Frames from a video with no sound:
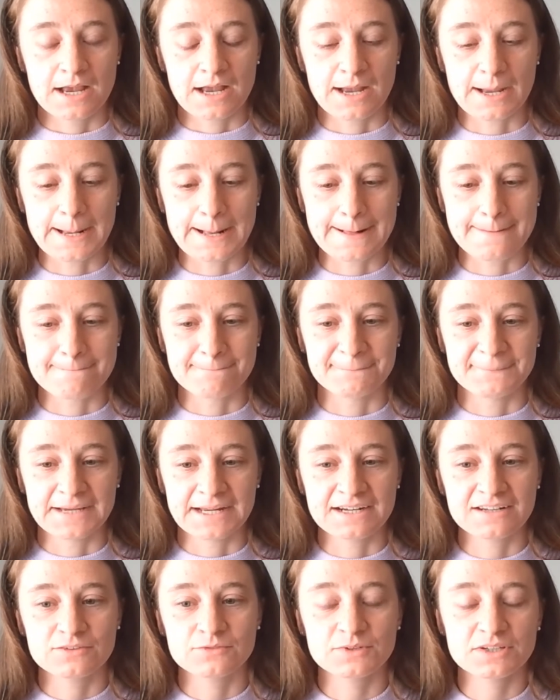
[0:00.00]
And
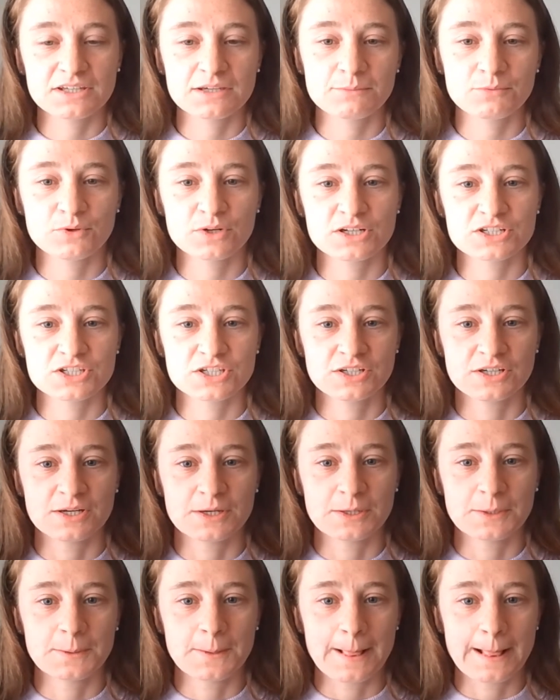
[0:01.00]
it's really important to
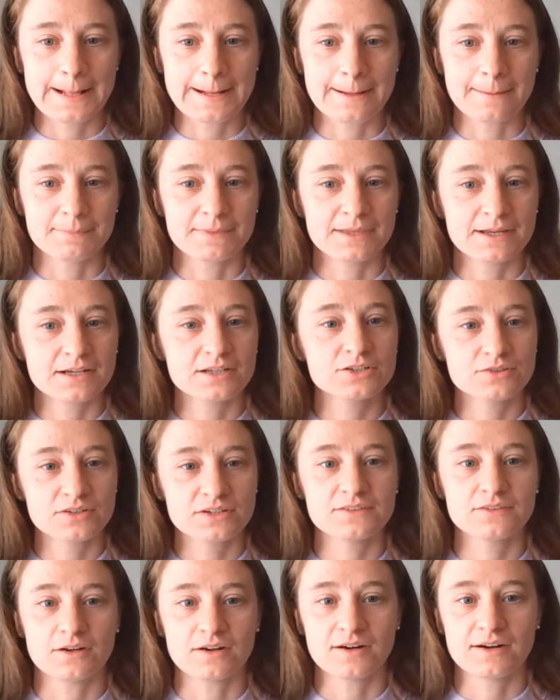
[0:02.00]
note that
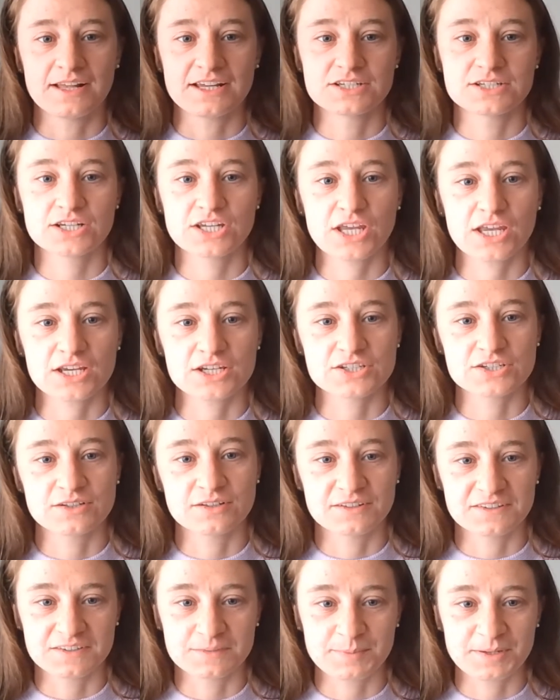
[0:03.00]
injuries are an
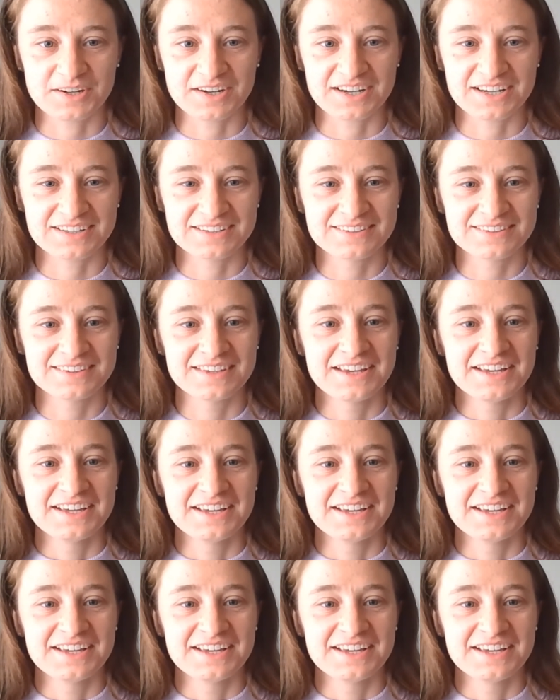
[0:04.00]
educational experience.